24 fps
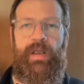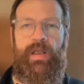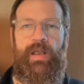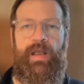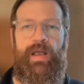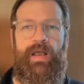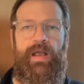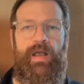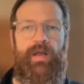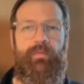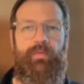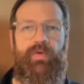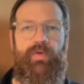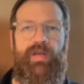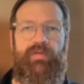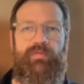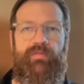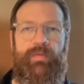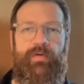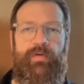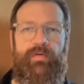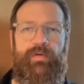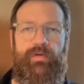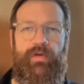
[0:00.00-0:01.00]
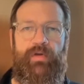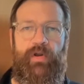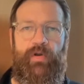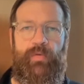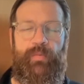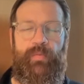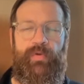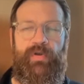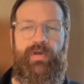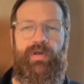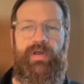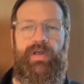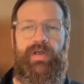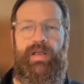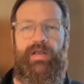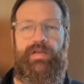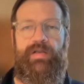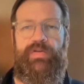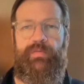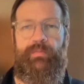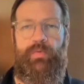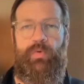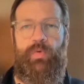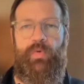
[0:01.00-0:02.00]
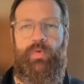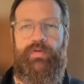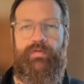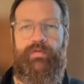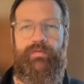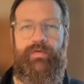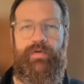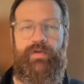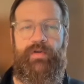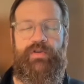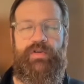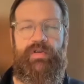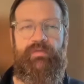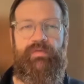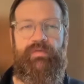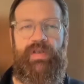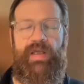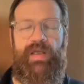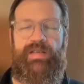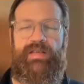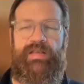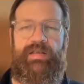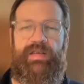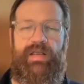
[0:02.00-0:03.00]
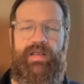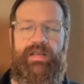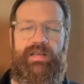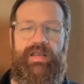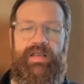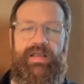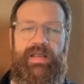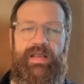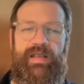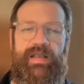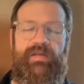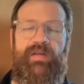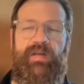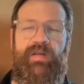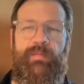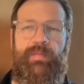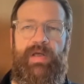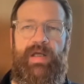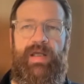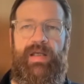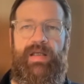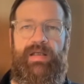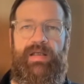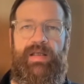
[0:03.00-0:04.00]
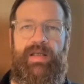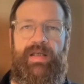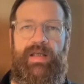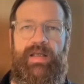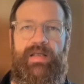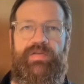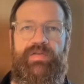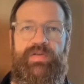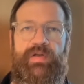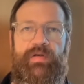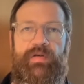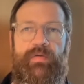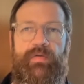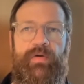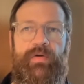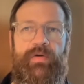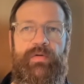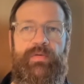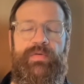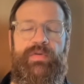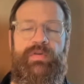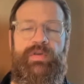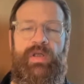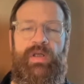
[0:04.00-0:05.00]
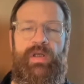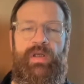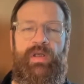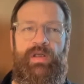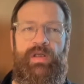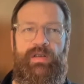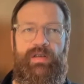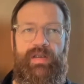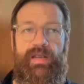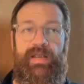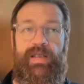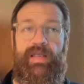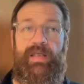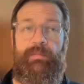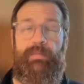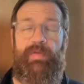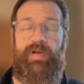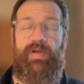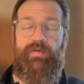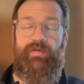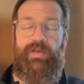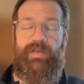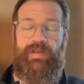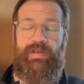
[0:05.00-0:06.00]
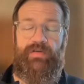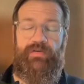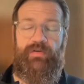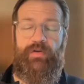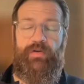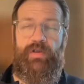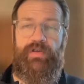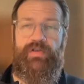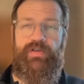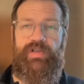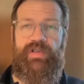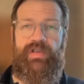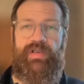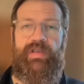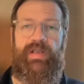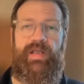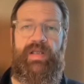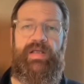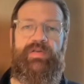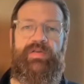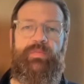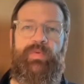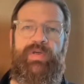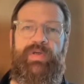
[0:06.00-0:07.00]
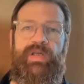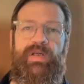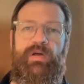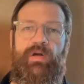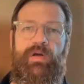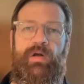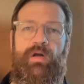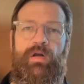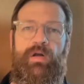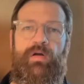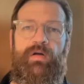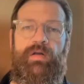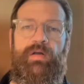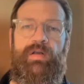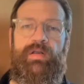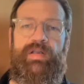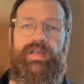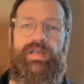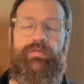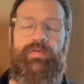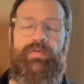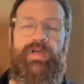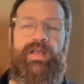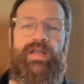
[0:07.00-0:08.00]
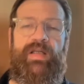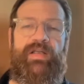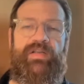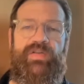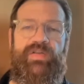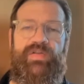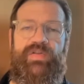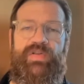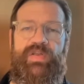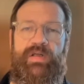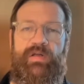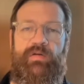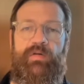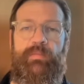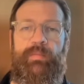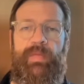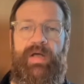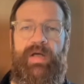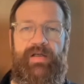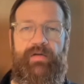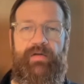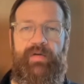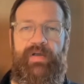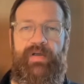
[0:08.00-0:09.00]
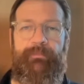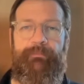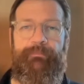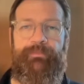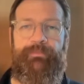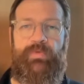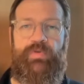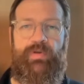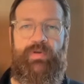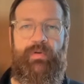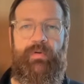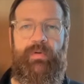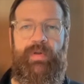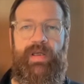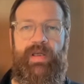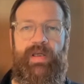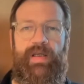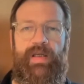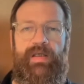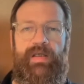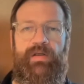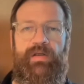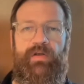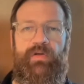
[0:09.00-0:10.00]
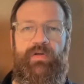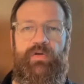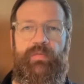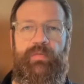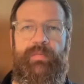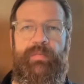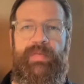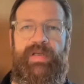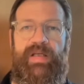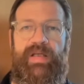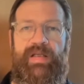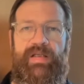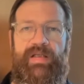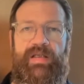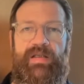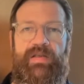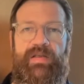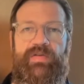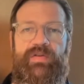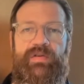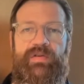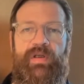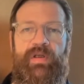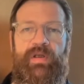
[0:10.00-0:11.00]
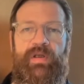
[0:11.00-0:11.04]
Uh, we have both an open and a supported version of that. And, and the key thing behind k zero s, the key bit of technology in that, is we are delivering it as a single binary. So a Kubernetes